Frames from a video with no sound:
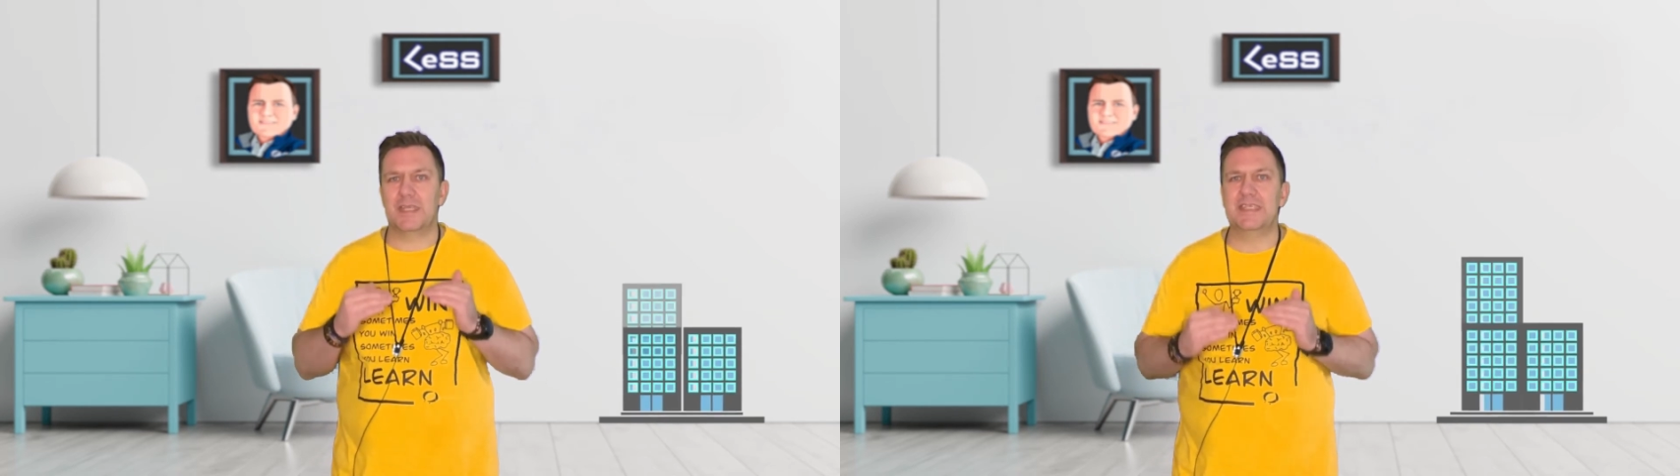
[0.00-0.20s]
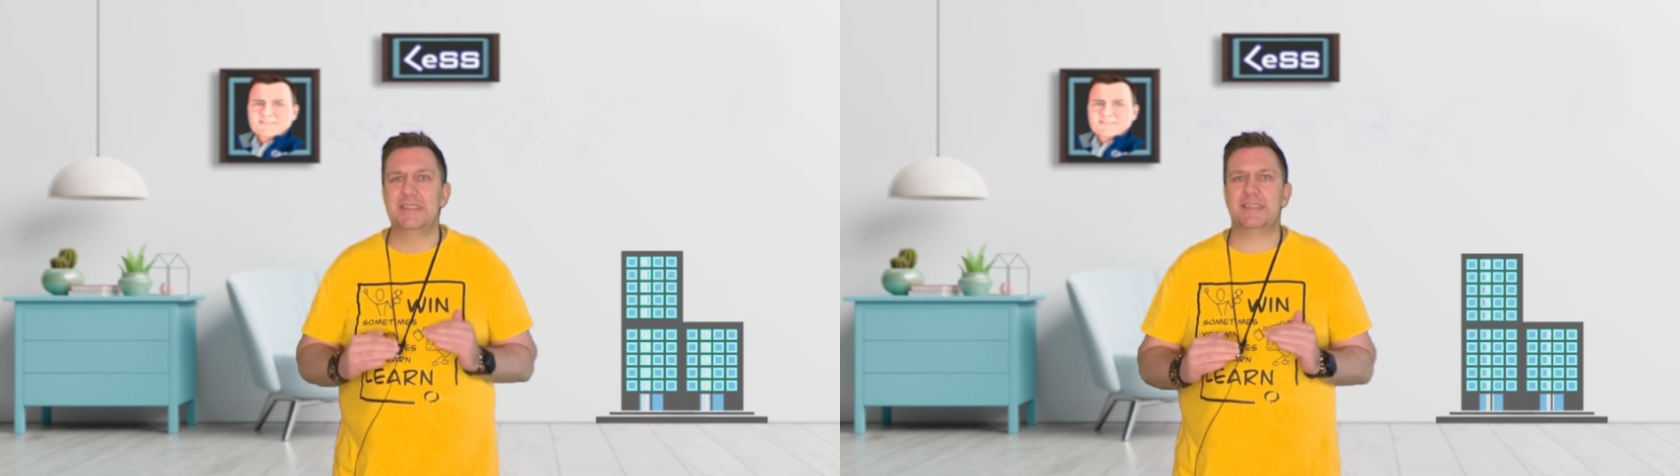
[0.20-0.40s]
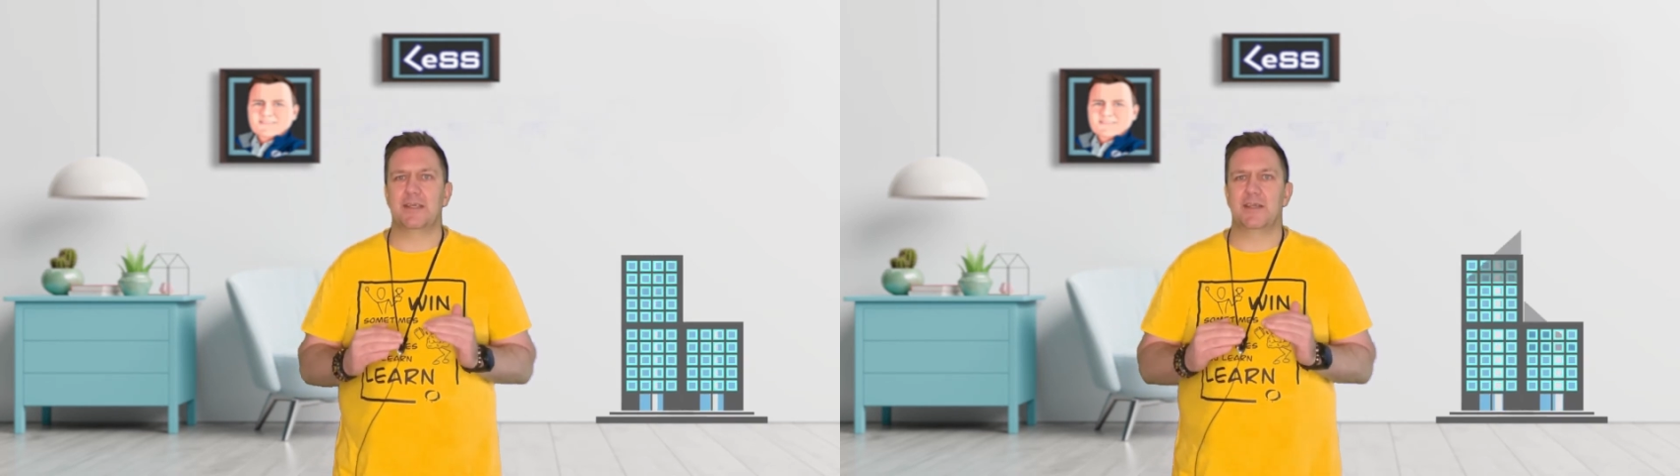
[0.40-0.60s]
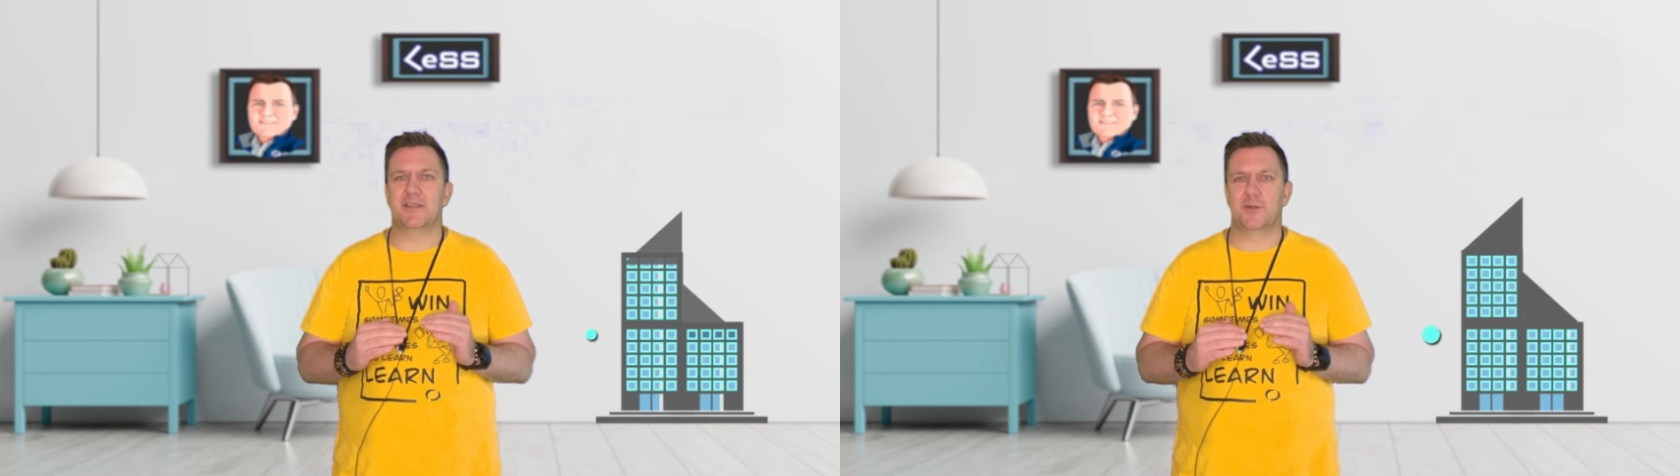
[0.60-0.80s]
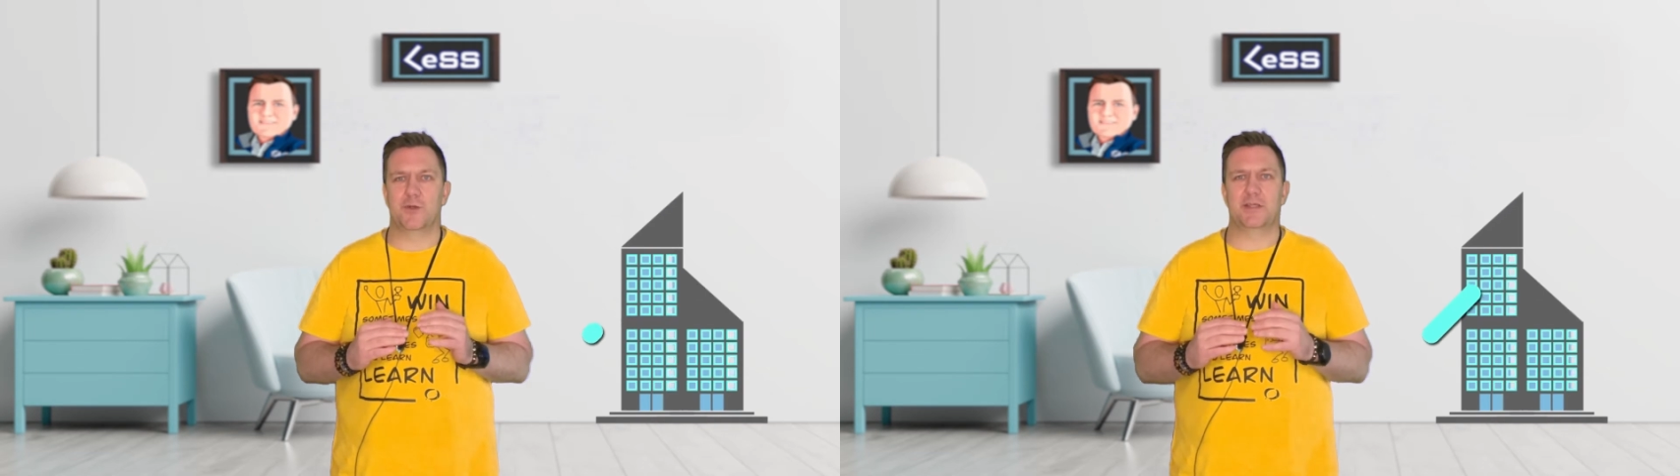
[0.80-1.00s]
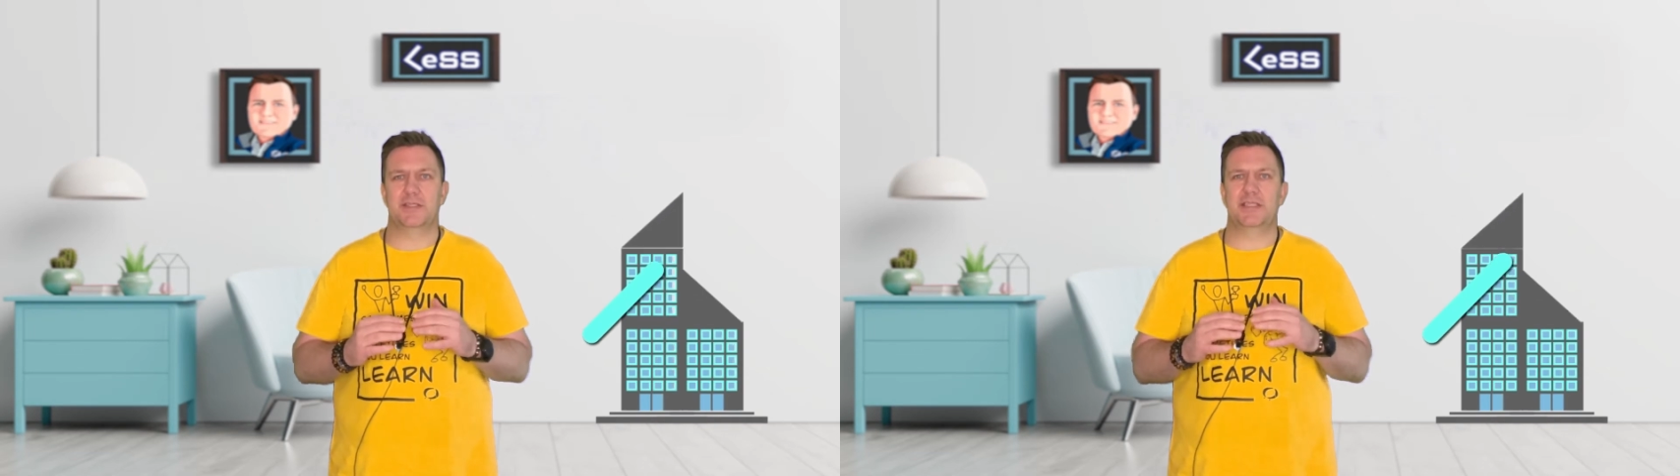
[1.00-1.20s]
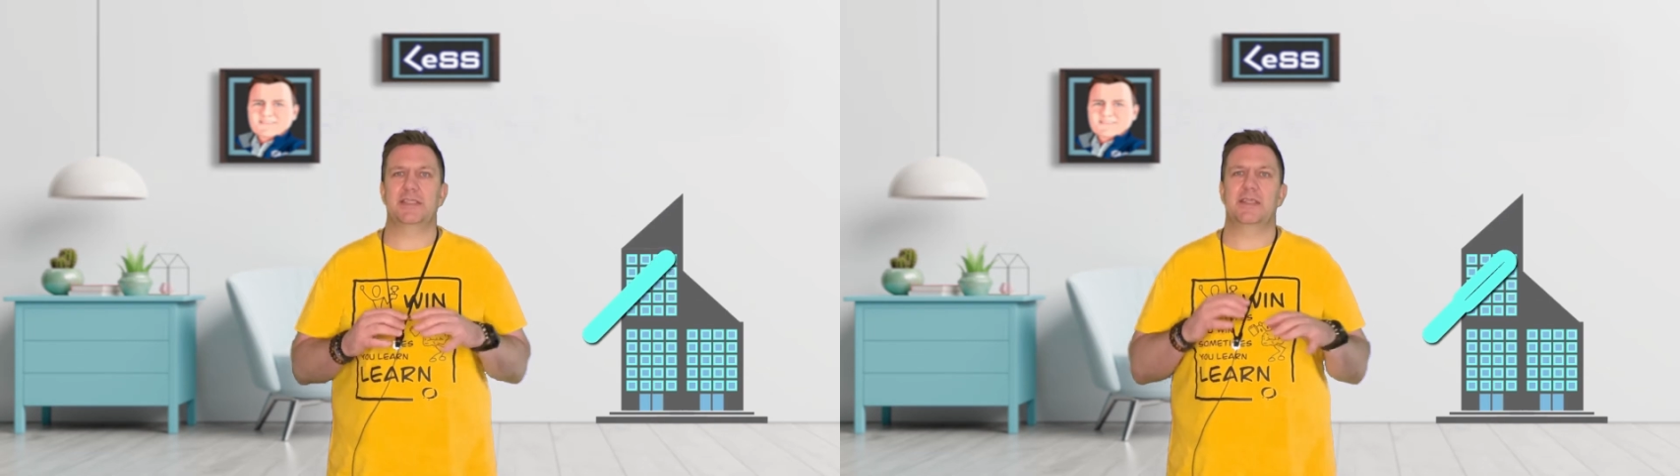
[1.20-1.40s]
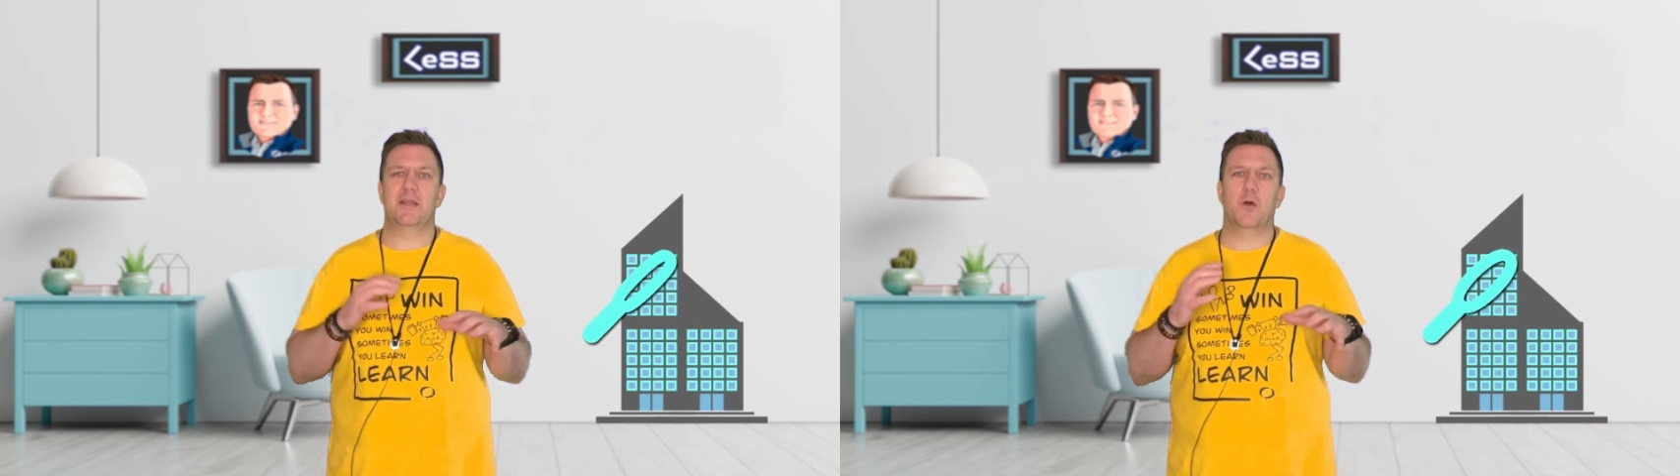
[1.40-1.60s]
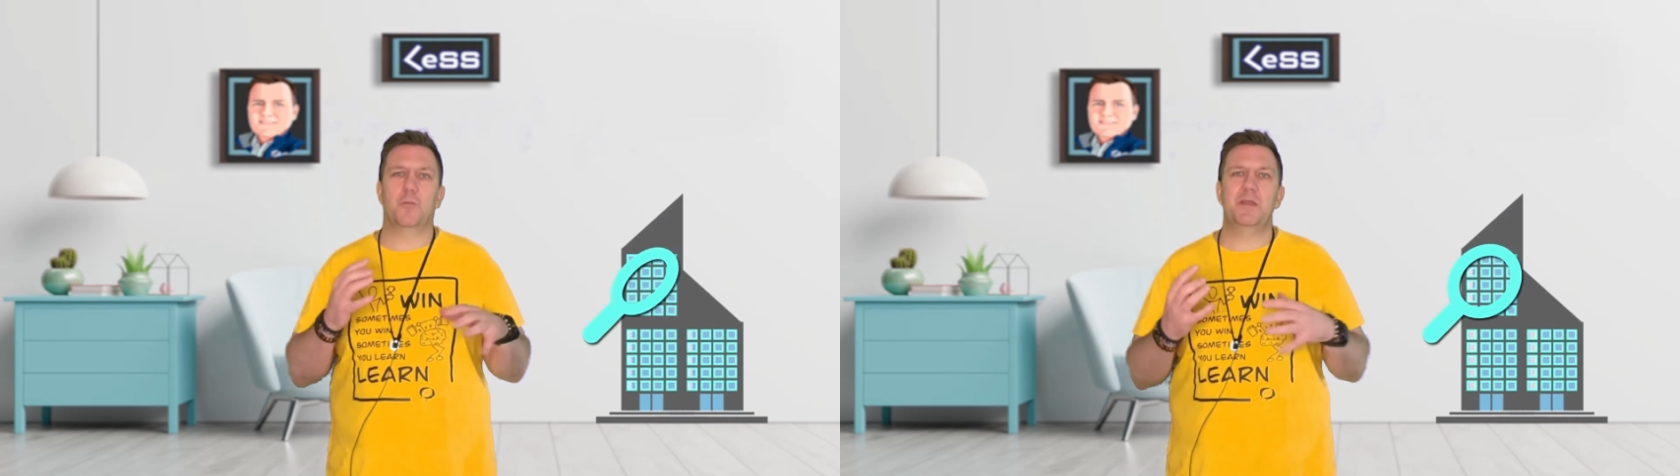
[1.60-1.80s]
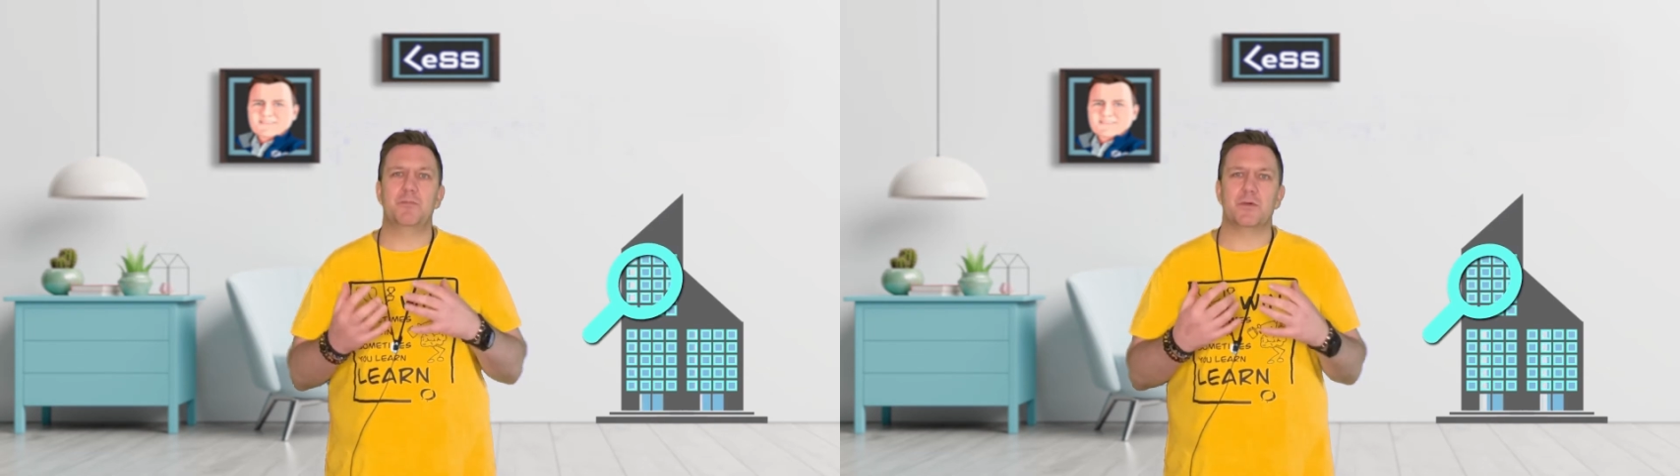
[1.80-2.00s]
inside an organization and how
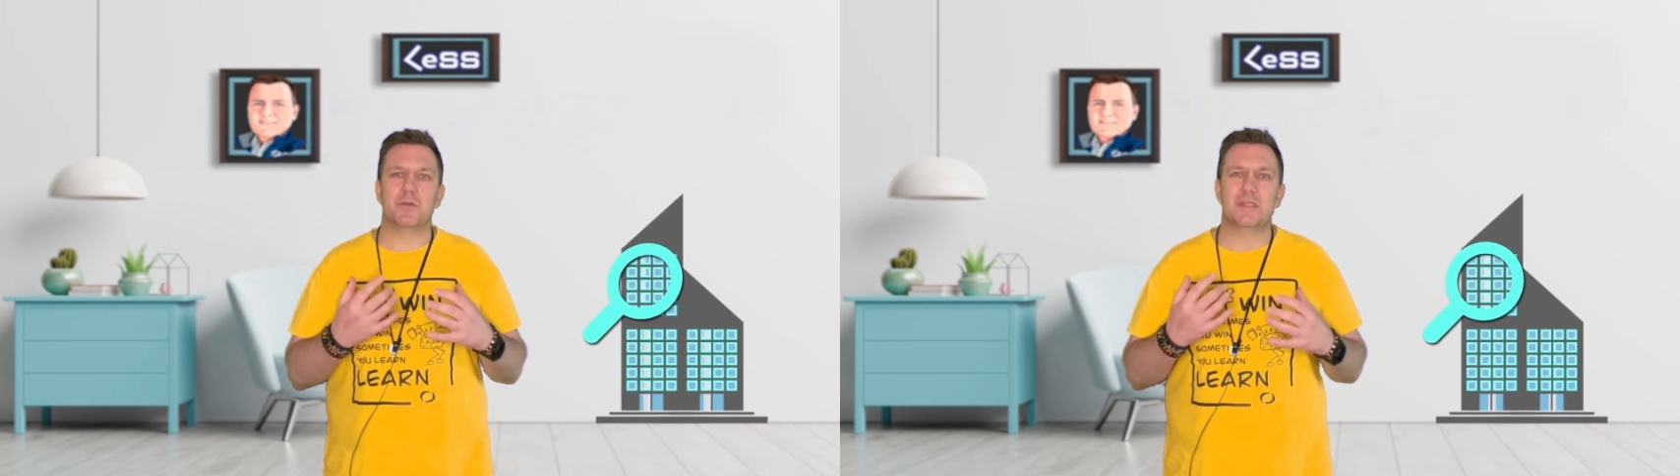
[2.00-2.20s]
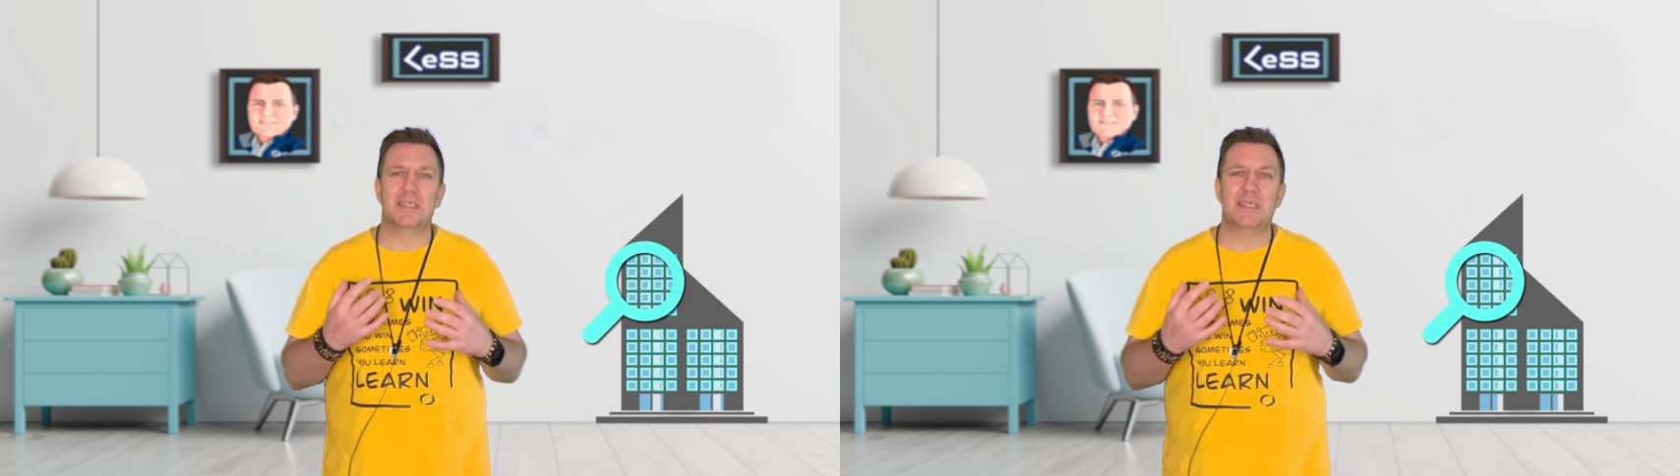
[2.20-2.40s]
people